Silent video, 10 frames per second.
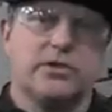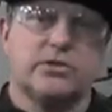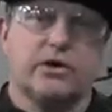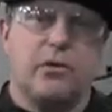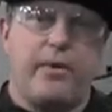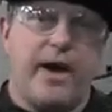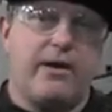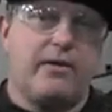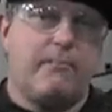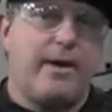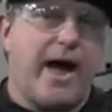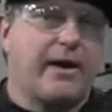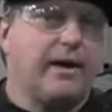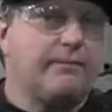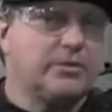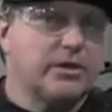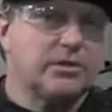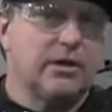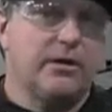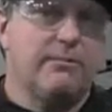circle pattern, back up just
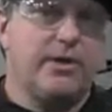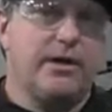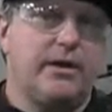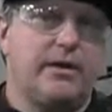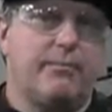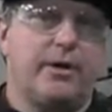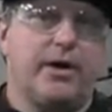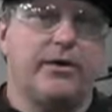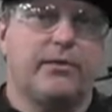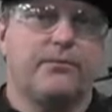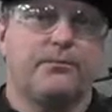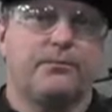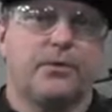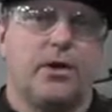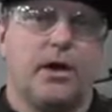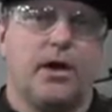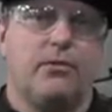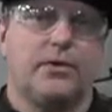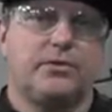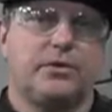a little bit into the puddle
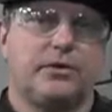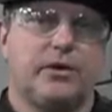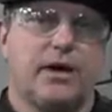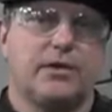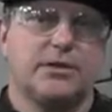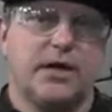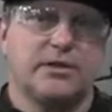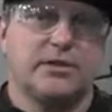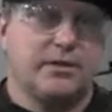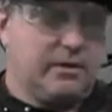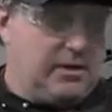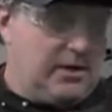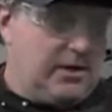with your tungsten,